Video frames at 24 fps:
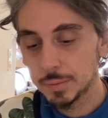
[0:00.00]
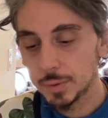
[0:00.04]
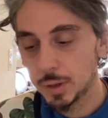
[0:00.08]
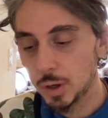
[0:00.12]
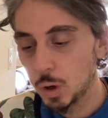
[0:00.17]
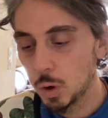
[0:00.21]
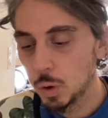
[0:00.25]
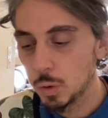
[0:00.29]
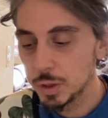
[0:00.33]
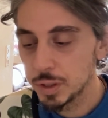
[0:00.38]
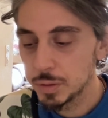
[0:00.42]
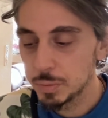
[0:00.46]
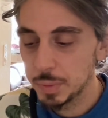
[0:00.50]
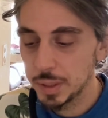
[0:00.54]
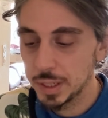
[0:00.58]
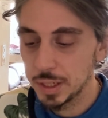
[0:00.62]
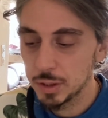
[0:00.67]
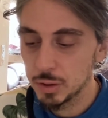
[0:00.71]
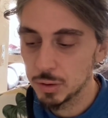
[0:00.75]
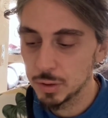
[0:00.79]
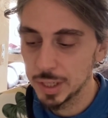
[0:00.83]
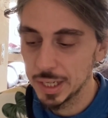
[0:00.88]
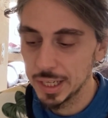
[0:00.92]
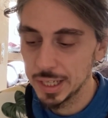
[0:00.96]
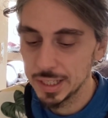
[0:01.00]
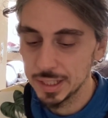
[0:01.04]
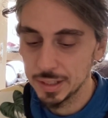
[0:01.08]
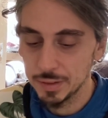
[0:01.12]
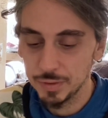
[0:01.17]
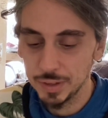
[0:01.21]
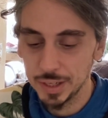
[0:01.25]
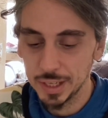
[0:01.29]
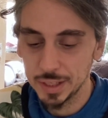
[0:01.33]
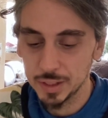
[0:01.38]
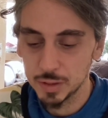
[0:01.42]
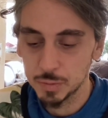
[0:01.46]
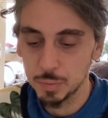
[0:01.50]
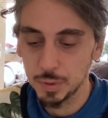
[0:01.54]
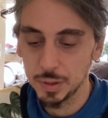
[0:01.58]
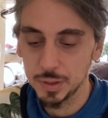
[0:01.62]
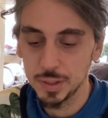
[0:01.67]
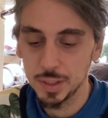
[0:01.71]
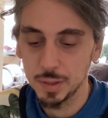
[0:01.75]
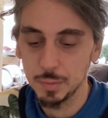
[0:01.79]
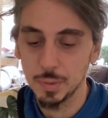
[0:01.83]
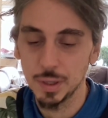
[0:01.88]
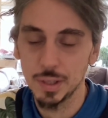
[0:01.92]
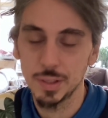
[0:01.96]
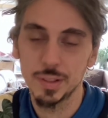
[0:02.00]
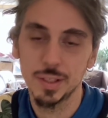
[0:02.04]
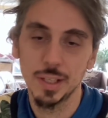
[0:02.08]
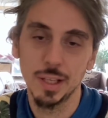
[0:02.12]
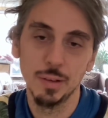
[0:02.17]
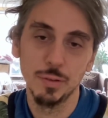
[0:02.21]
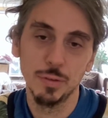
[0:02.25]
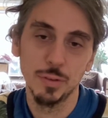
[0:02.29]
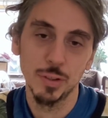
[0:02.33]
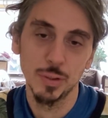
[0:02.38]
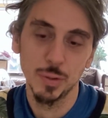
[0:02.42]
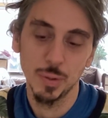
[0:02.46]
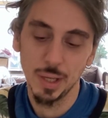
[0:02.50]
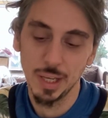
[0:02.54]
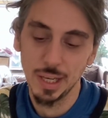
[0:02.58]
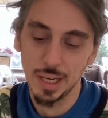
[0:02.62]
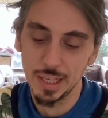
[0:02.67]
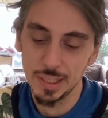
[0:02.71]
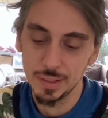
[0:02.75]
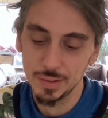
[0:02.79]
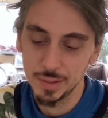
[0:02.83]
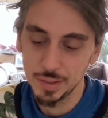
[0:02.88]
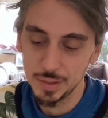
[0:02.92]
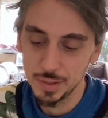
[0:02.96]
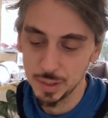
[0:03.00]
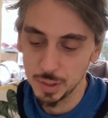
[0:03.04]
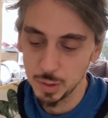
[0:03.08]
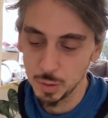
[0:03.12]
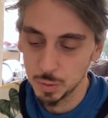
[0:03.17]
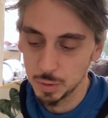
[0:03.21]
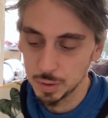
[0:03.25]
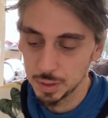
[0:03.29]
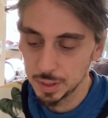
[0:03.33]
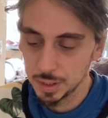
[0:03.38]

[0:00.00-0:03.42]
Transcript: Always been creative and expressing myself, so I like to do.